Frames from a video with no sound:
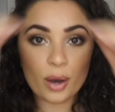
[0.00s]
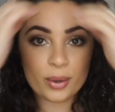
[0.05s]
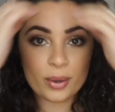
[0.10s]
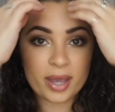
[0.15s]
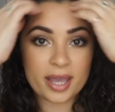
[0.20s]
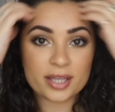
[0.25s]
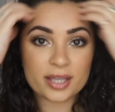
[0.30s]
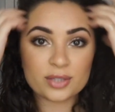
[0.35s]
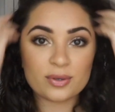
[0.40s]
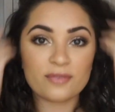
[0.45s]

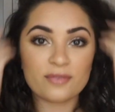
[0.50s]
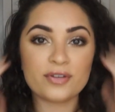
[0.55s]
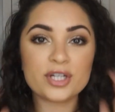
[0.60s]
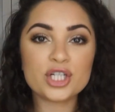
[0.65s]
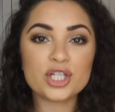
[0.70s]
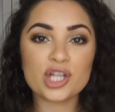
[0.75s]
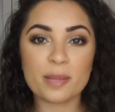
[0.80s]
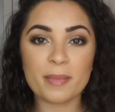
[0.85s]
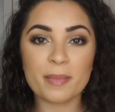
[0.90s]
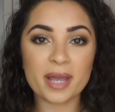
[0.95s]
Okay, so I
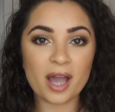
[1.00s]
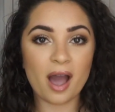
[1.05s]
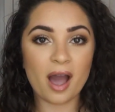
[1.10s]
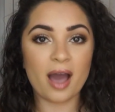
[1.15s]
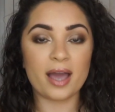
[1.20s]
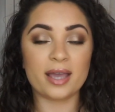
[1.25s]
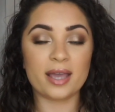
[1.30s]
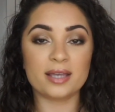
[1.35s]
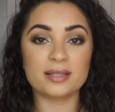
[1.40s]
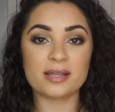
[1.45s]
finished up my
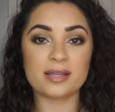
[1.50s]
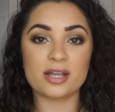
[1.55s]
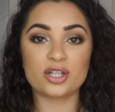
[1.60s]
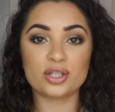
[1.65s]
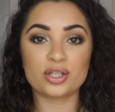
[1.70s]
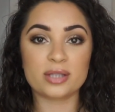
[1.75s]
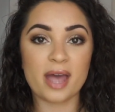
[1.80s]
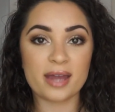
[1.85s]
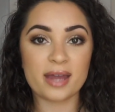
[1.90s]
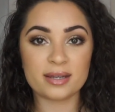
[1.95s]
eyes. I
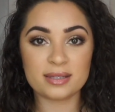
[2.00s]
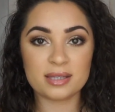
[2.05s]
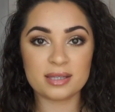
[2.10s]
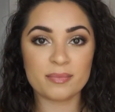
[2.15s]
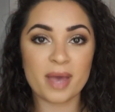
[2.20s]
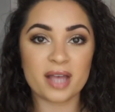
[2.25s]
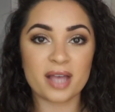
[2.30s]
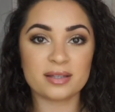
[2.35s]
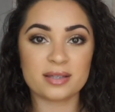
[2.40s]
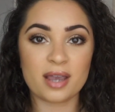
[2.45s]
just added some
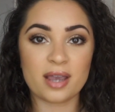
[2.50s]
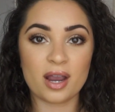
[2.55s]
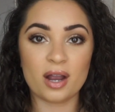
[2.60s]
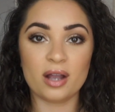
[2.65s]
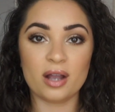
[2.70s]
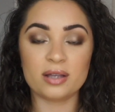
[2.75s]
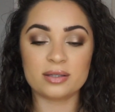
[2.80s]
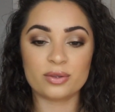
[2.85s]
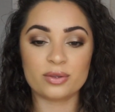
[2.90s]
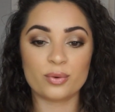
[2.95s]

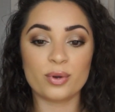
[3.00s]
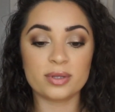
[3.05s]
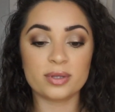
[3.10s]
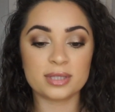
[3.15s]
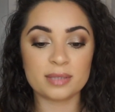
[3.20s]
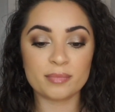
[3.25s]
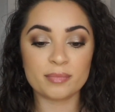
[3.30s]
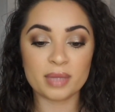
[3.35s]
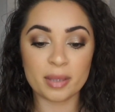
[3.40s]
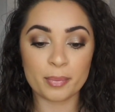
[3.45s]
mascara, threw on
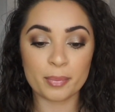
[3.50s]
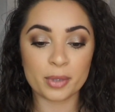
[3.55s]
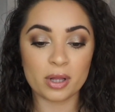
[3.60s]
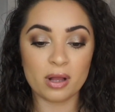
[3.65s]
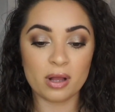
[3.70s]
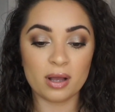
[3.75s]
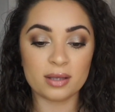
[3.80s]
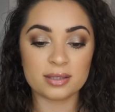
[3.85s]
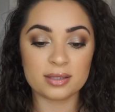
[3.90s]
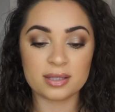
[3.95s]
some lip
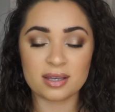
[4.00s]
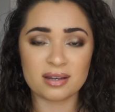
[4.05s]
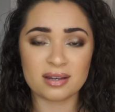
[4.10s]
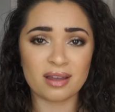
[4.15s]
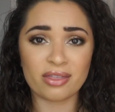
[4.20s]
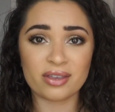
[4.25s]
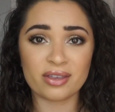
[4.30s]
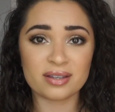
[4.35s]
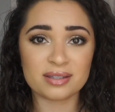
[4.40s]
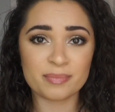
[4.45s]
gloss, like
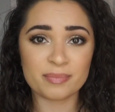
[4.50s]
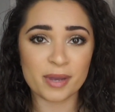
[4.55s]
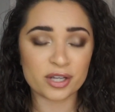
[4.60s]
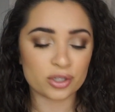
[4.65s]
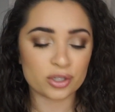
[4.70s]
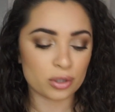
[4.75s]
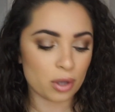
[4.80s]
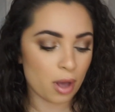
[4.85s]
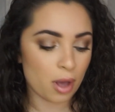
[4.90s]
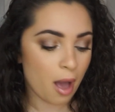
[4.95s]
nothing
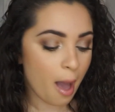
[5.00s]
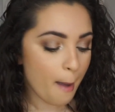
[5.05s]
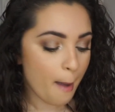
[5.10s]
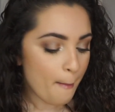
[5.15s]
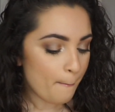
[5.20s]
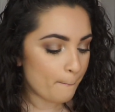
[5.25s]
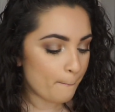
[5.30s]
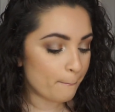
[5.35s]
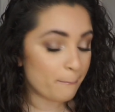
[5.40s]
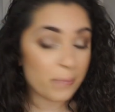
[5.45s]
special.
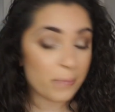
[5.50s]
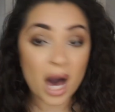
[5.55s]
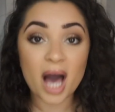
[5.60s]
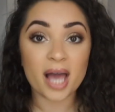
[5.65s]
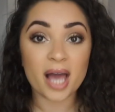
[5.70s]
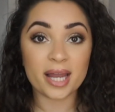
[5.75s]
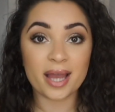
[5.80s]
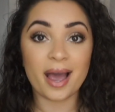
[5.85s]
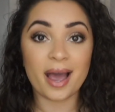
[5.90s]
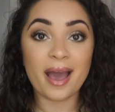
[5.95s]

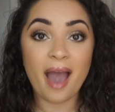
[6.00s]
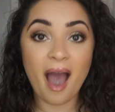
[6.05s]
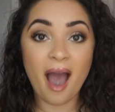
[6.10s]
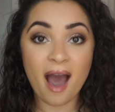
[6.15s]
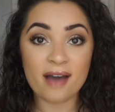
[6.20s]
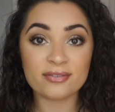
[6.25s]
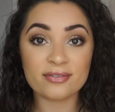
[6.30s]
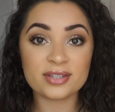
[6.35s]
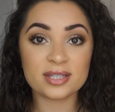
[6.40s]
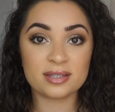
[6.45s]
But I
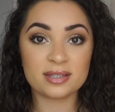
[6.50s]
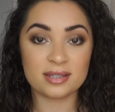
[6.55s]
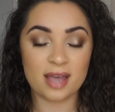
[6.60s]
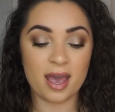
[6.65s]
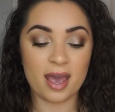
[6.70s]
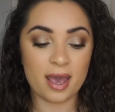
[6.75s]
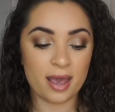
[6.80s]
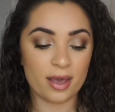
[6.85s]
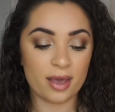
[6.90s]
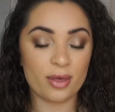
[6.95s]
have to
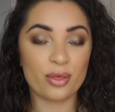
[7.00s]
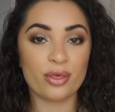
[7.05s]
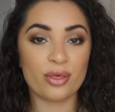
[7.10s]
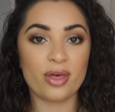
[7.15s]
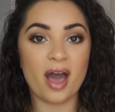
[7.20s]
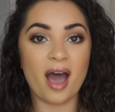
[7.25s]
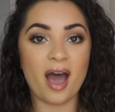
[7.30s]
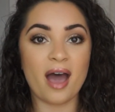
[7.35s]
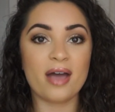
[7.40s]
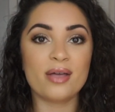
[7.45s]
say
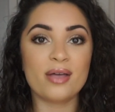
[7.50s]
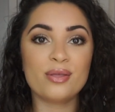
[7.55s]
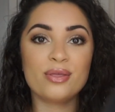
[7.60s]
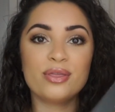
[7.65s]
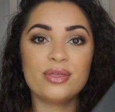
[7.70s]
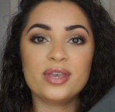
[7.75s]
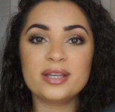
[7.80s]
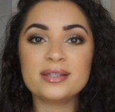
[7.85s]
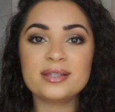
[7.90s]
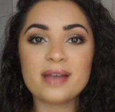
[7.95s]
that
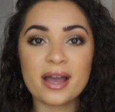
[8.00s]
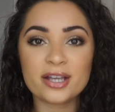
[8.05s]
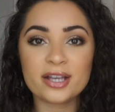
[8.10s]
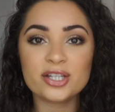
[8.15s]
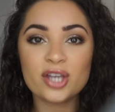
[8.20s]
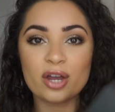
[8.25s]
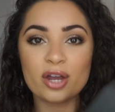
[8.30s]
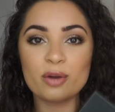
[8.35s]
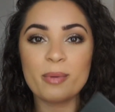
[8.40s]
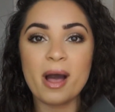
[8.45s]
this
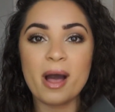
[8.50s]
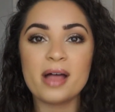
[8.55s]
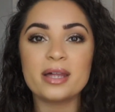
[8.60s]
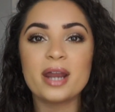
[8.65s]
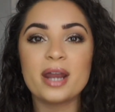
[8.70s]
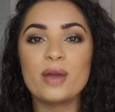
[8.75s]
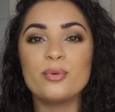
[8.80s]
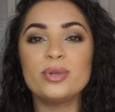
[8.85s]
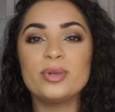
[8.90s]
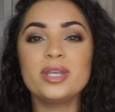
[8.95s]
eyeshadow palette,
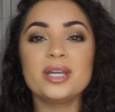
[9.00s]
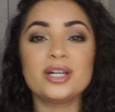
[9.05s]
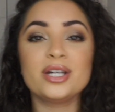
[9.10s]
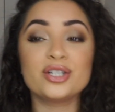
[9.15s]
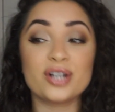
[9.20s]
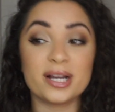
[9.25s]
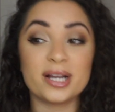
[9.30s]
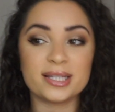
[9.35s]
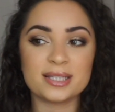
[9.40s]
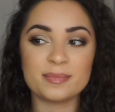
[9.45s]
I really
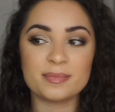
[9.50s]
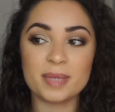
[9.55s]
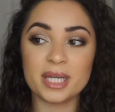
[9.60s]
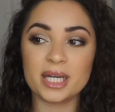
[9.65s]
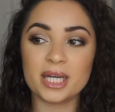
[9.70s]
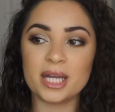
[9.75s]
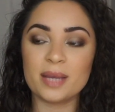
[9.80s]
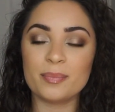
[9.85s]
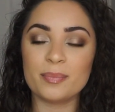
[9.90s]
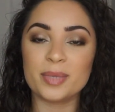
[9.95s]

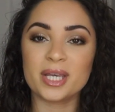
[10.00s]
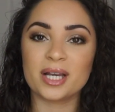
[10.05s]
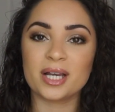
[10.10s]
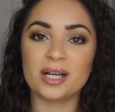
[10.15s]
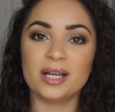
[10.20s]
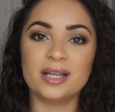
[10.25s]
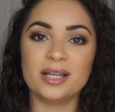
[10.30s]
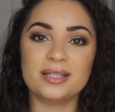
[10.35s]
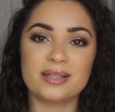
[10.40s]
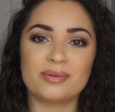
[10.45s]
underestimated it
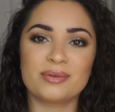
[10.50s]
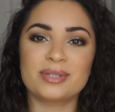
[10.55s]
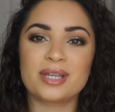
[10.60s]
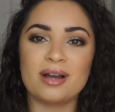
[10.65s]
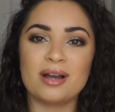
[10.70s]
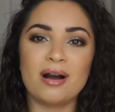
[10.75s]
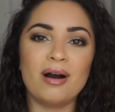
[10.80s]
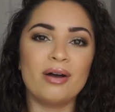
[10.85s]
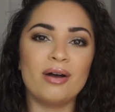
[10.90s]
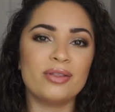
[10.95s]
because I was like,
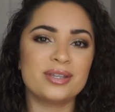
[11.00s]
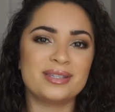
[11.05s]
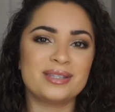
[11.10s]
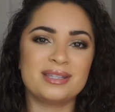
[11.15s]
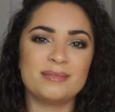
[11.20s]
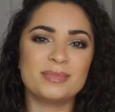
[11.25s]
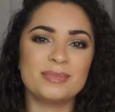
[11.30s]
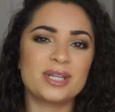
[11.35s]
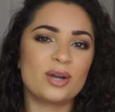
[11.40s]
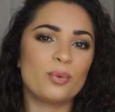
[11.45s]
oh, this
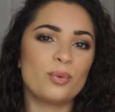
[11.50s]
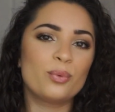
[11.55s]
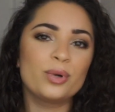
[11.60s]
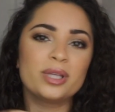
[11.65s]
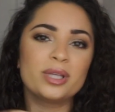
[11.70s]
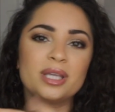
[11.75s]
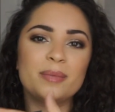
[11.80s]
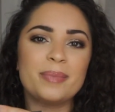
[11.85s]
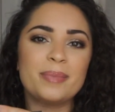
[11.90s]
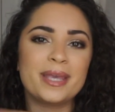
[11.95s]
seems like a
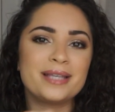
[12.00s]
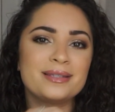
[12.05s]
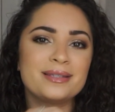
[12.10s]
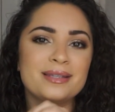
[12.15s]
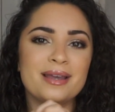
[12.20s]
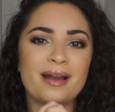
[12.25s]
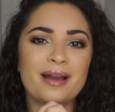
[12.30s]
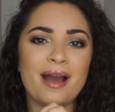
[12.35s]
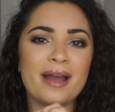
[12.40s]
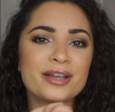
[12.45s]
really
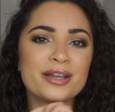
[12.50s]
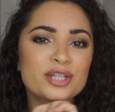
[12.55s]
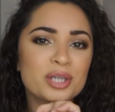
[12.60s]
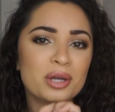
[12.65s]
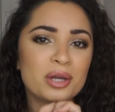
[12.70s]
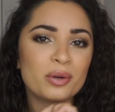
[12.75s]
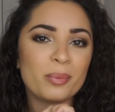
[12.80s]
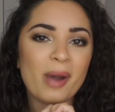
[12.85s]
basic eyeshadow